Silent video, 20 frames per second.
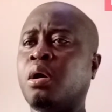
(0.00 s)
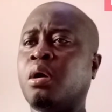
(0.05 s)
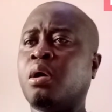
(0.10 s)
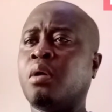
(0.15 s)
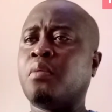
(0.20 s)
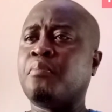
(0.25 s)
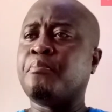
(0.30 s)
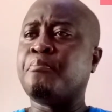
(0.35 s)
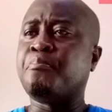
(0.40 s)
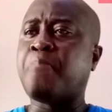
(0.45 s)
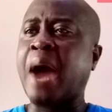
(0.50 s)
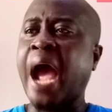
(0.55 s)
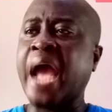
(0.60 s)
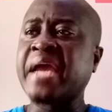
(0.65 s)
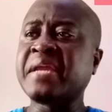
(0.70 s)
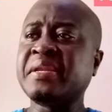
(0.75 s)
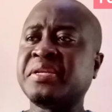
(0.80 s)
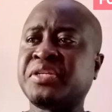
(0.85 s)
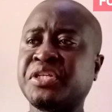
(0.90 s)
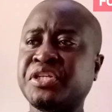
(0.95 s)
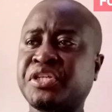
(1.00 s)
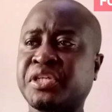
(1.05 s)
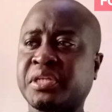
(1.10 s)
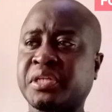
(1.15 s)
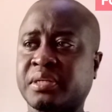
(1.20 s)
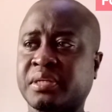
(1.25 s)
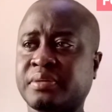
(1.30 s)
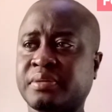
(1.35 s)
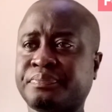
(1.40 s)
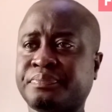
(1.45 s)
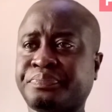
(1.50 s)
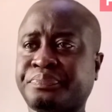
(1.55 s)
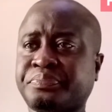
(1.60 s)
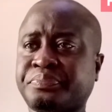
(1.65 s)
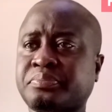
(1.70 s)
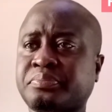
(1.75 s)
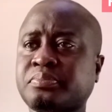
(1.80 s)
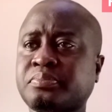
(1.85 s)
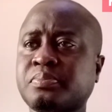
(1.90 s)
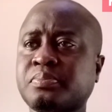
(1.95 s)
buying decision.
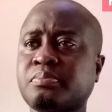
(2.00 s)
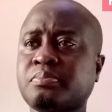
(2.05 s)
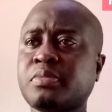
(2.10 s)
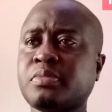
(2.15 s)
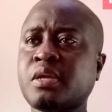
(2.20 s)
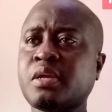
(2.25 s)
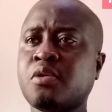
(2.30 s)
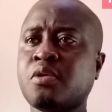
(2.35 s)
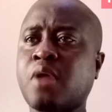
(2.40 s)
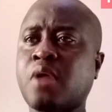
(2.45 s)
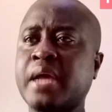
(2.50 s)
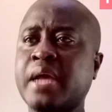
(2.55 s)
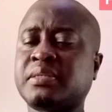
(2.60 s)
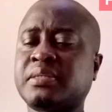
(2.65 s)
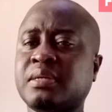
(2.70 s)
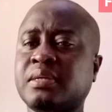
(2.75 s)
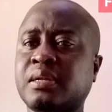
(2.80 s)
right?